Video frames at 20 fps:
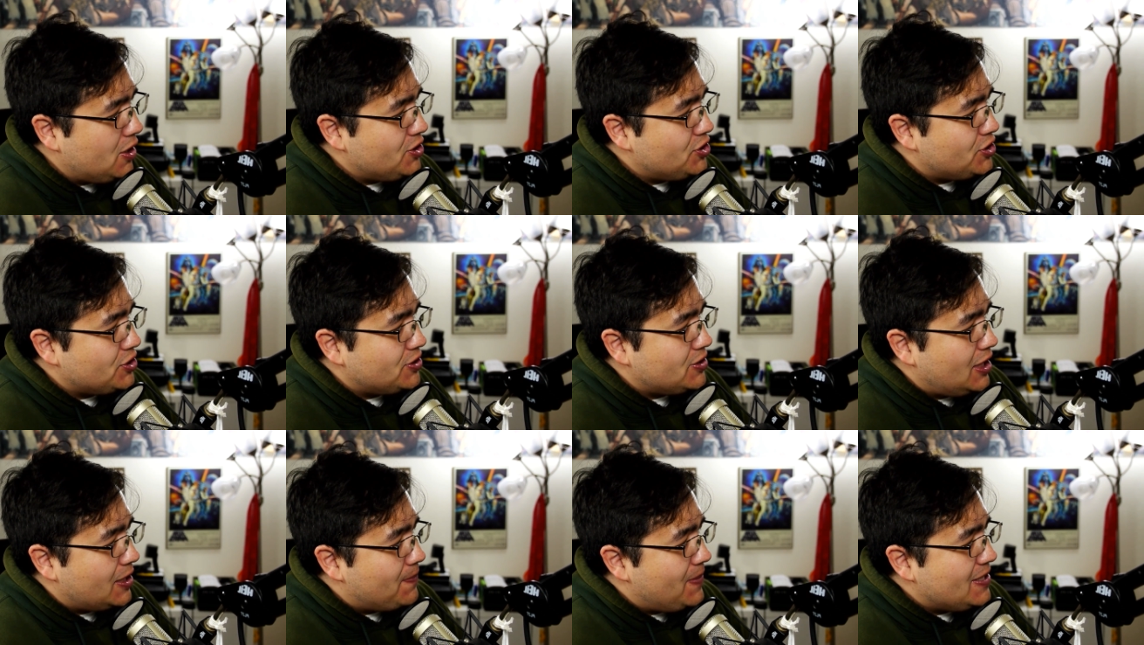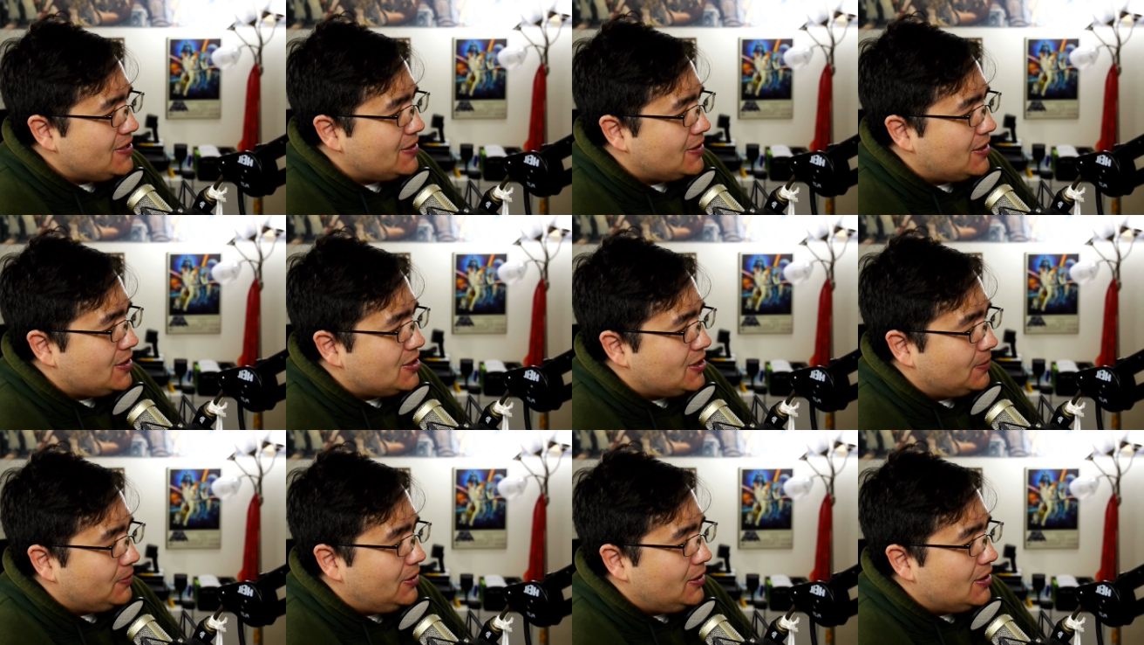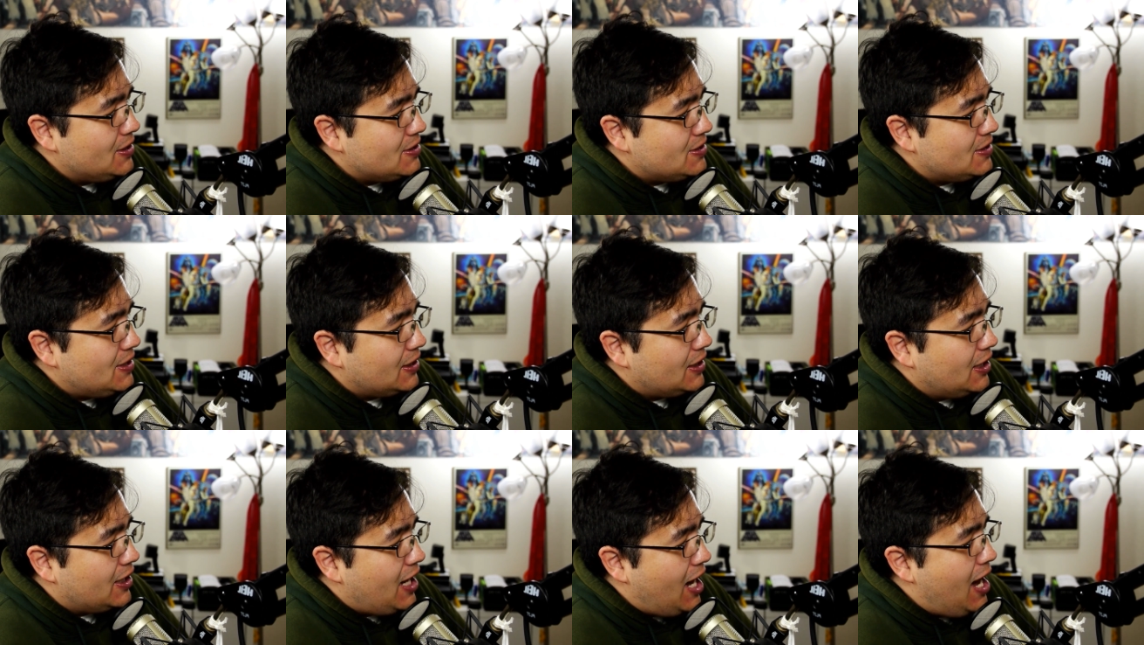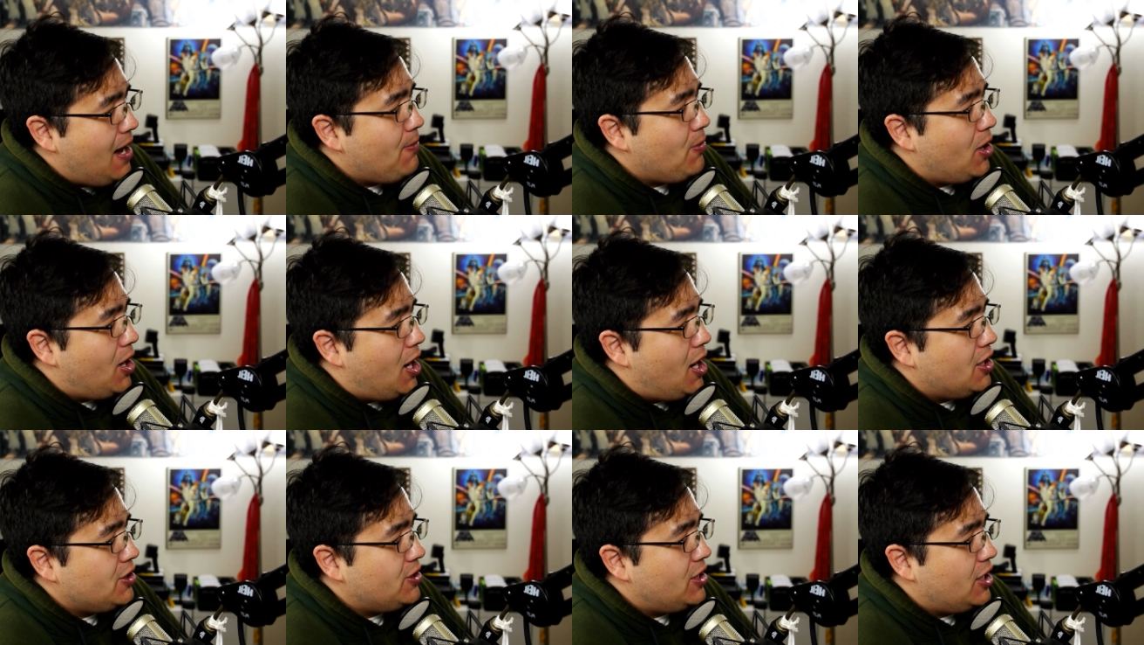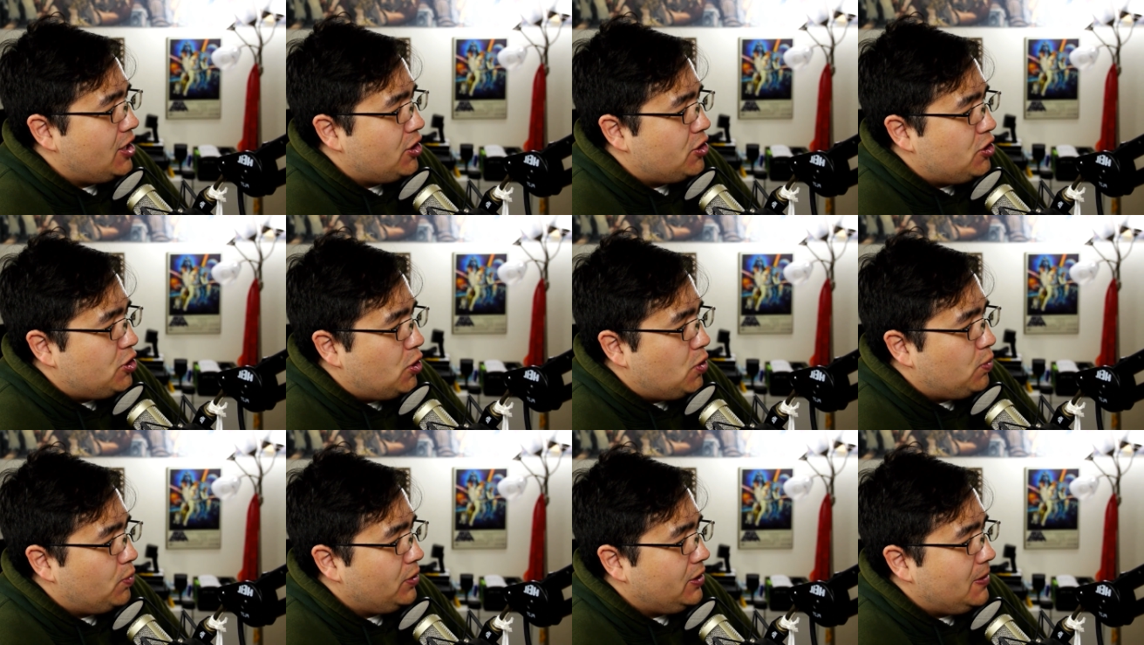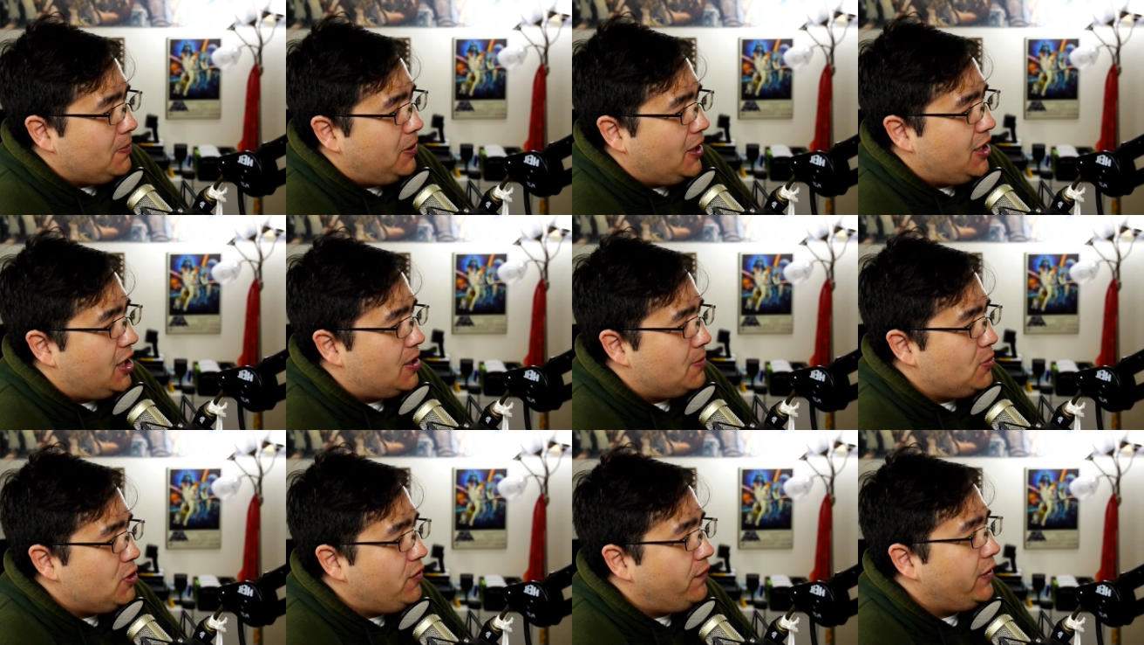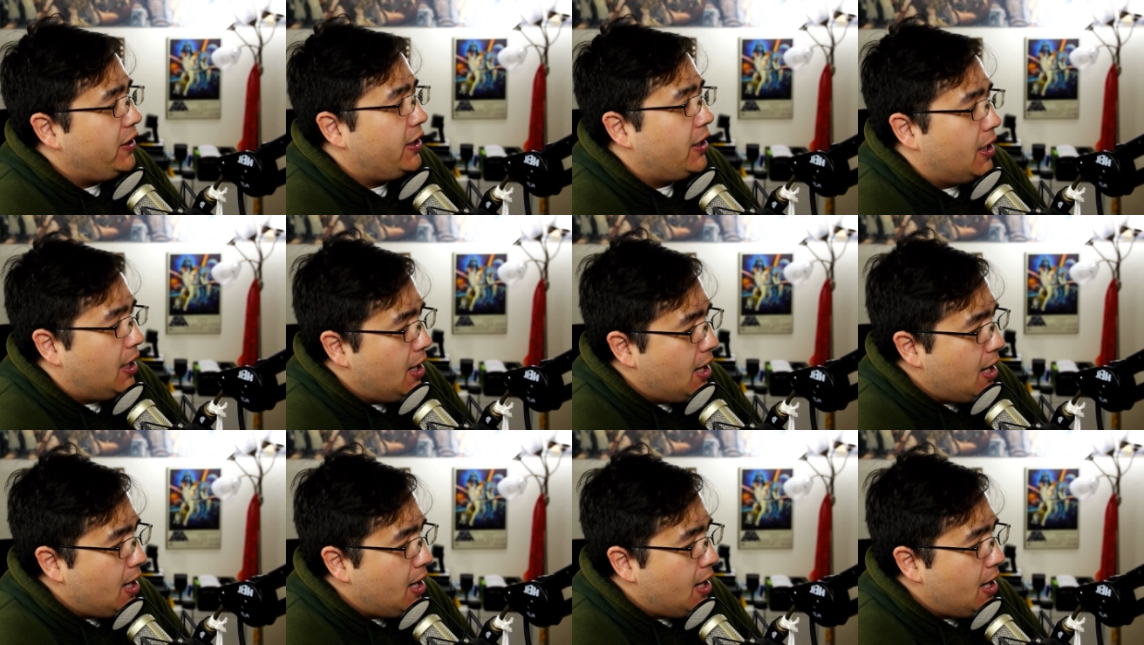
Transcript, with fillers: It's just like basically something to stick a camera on that you don't really plan on moving